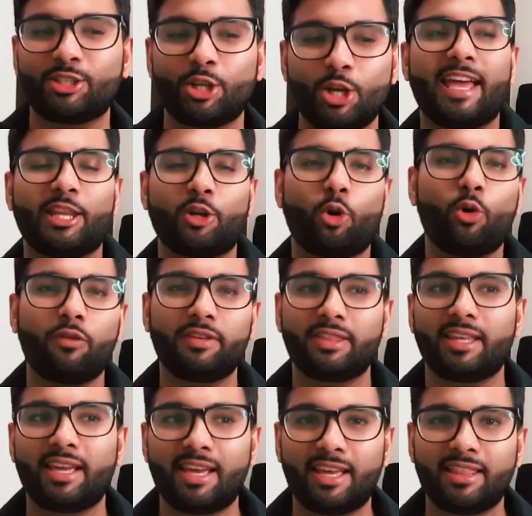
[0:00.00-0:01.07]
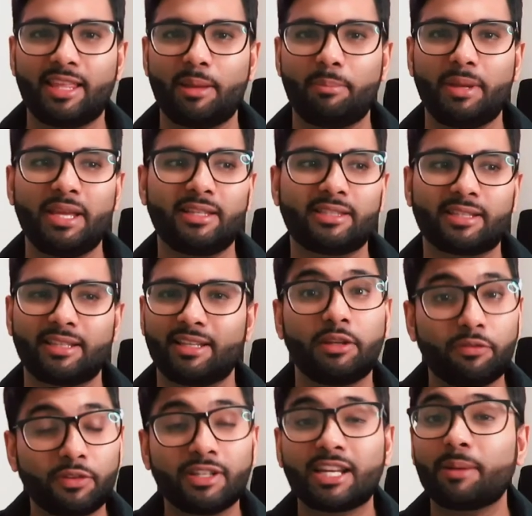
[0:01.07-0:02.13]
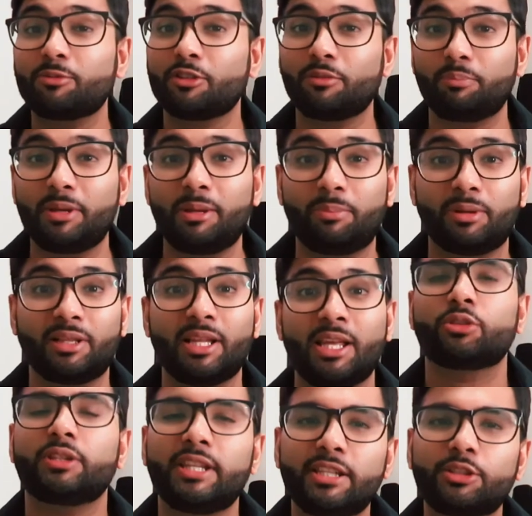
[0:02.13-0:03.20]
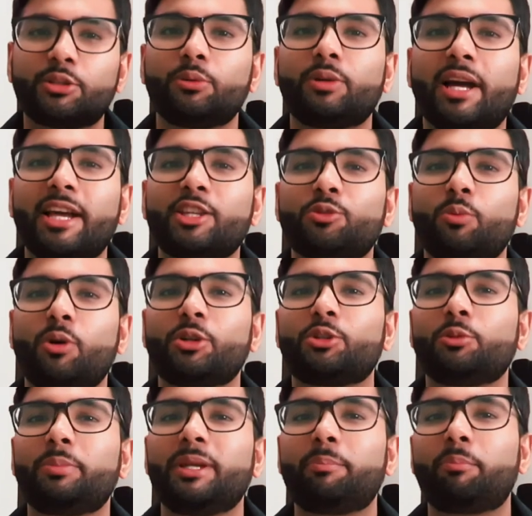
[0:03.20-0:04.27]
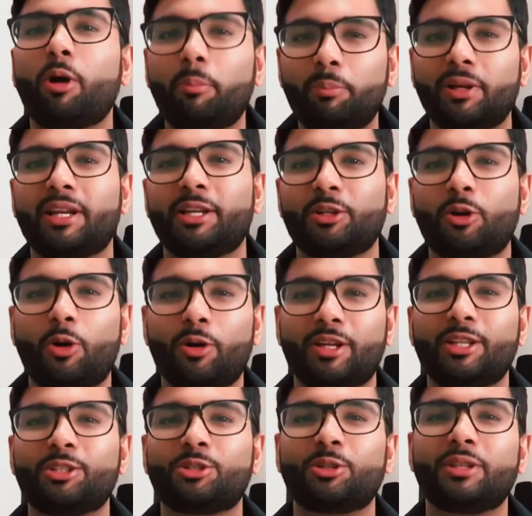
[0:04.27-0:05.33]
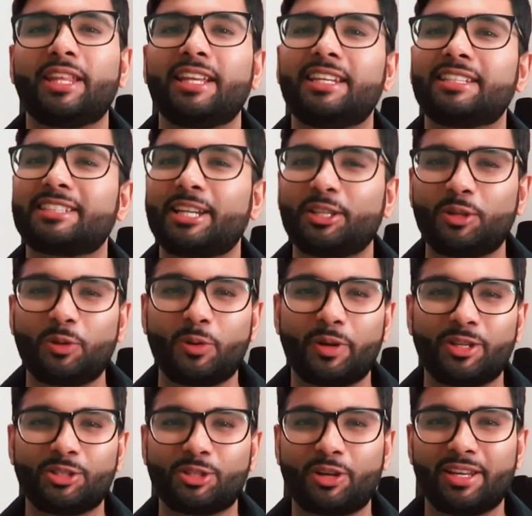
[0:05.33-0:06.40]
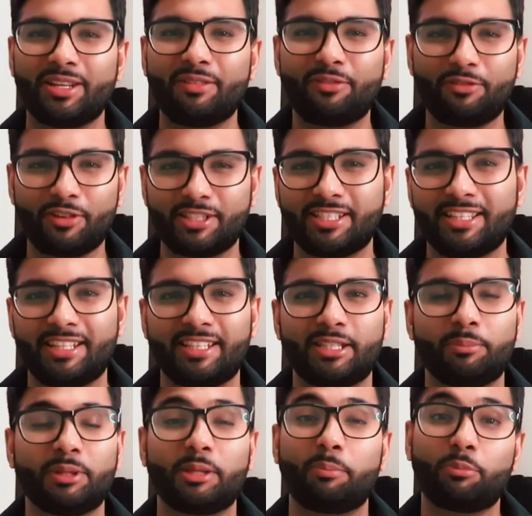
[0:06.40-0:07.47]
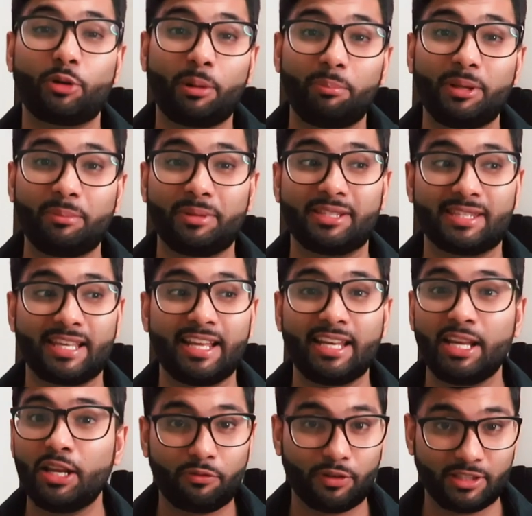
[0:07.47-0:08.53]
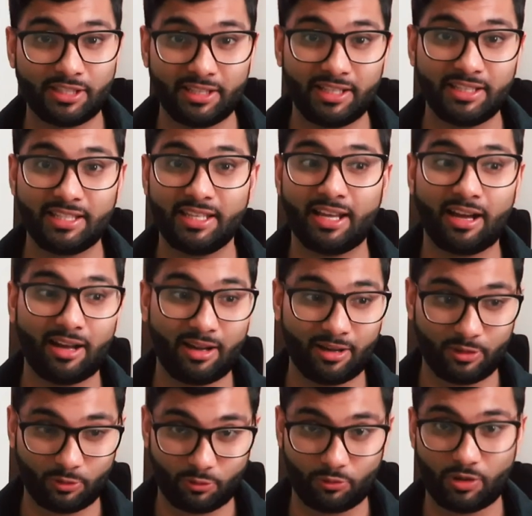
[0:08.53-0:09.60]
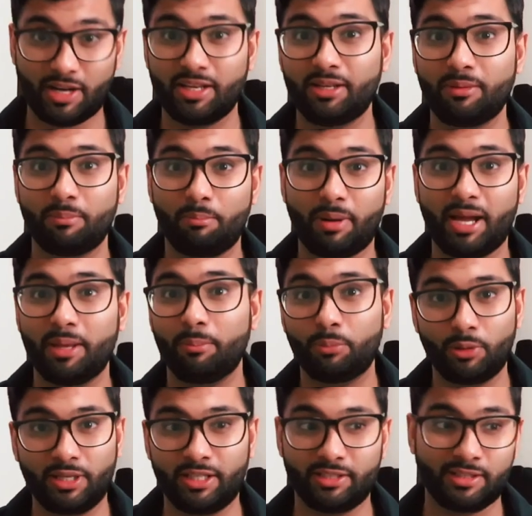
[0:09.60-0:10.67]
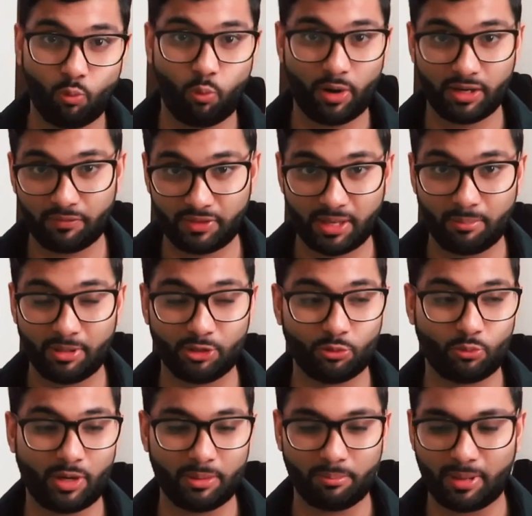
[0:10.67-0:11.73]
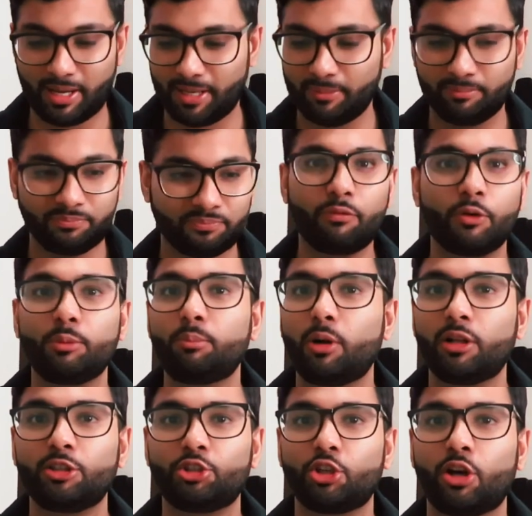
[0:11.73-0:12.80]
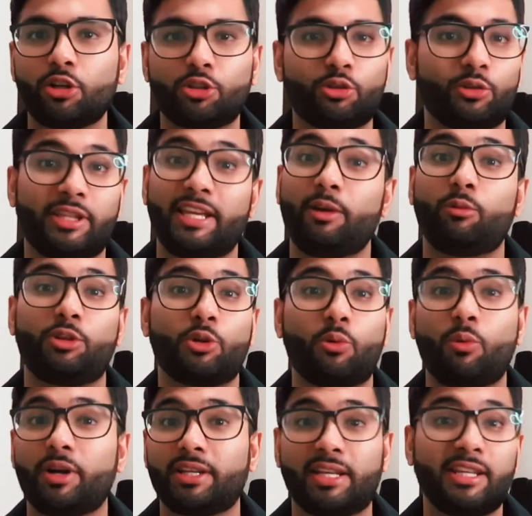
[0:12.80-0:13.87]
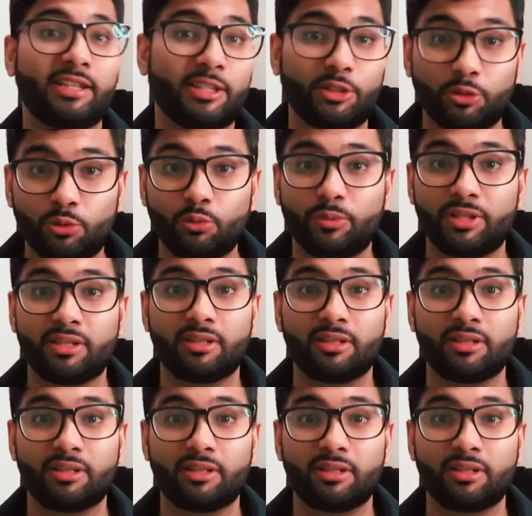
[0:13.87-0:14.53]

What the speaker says: And over there they meet different types of people. So these two guys want to be popular in college, so they decide to go and join a fraternity. But the problem is that fraternity are run by bullies. One of them is run by football jocks, so they don't want anything to do with